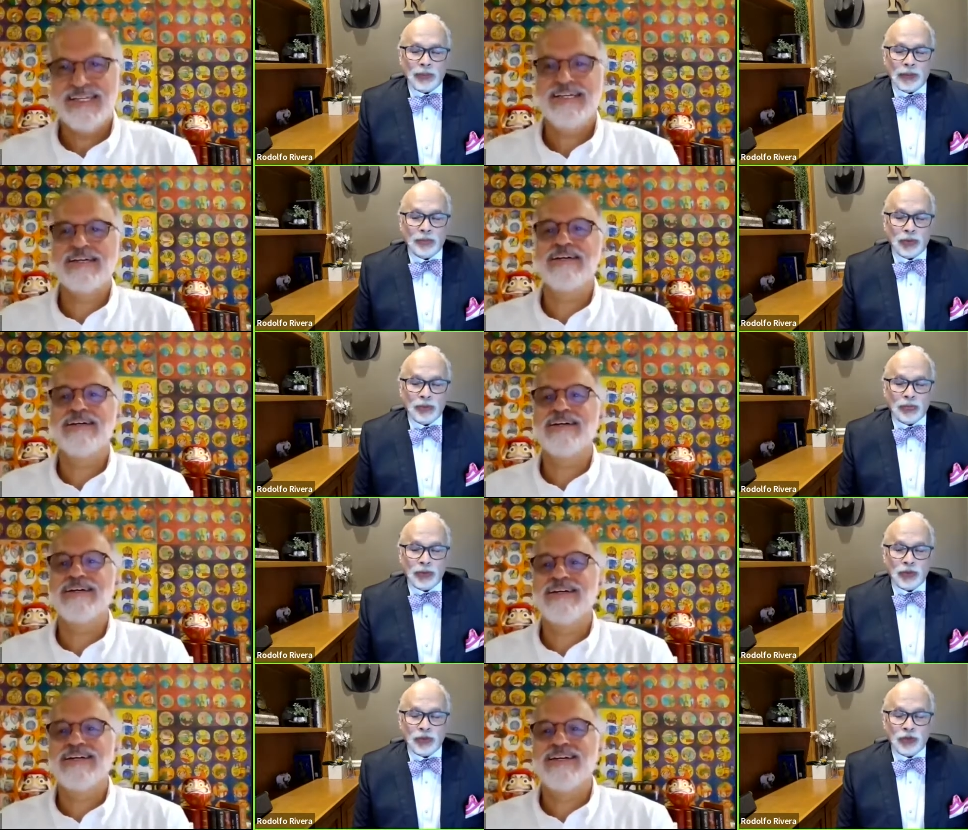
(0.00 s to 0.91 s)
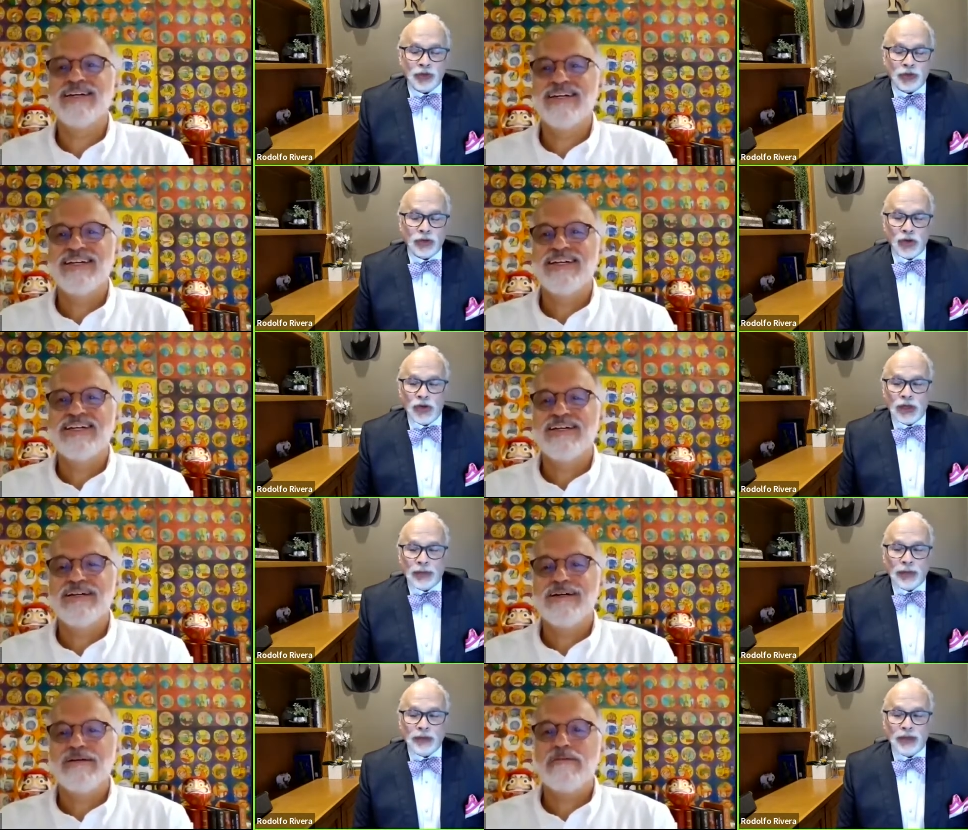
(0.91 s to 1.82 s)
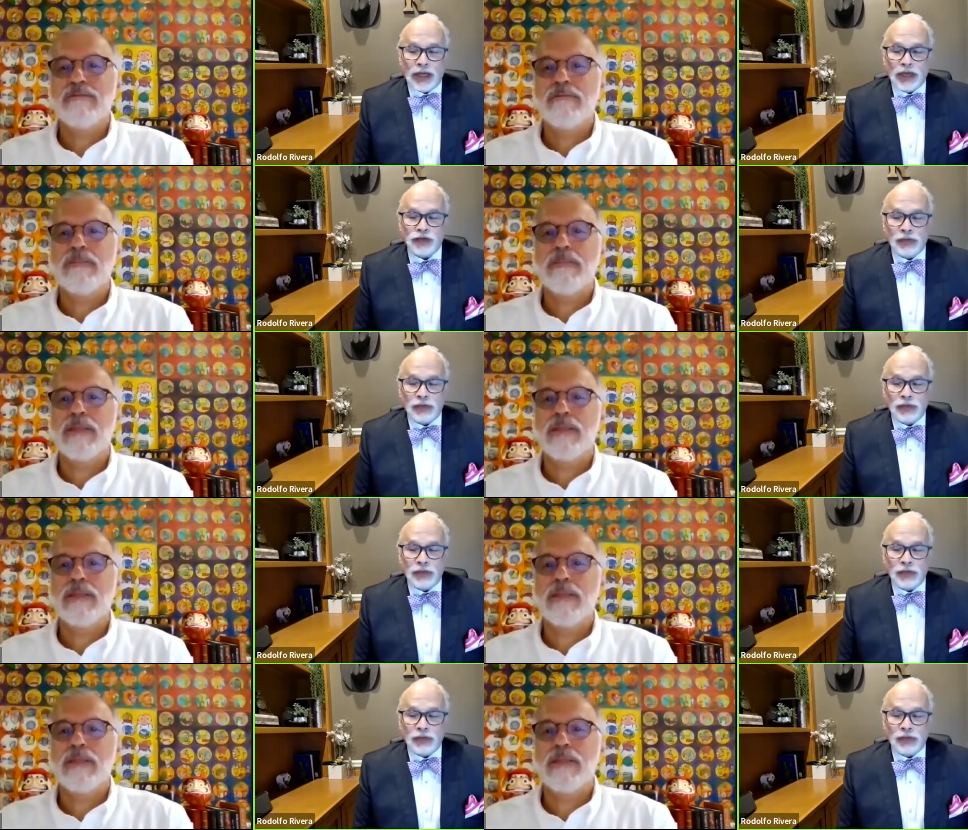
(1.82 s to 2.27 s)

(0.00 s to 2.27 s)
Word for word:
Speaker 1: but but but to your goal, I mean, the extra